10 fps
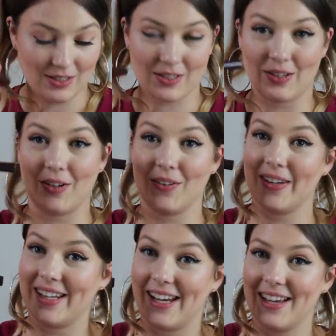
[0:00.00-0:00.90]
So
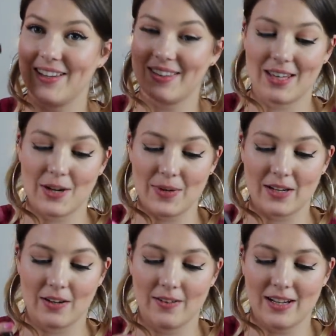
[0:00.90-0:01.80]
yeah, there we
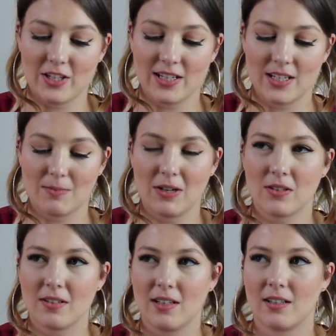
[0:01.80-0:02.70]
go. Actually, it
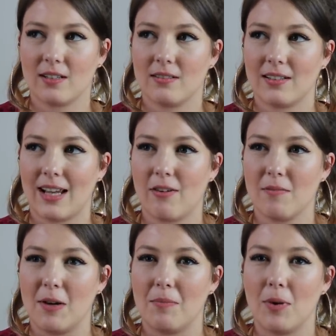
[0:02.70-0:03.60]
smells like
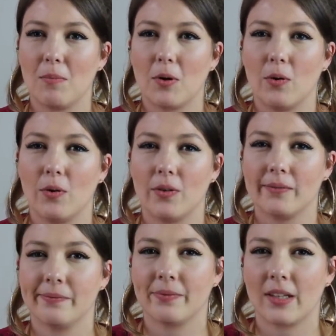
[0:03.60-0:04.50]
caramel popcorn,
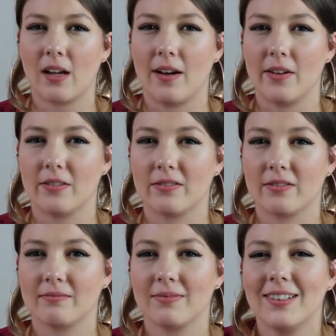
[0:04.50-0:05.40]
kind
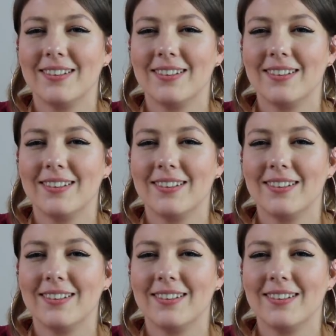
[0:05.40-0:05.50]
of.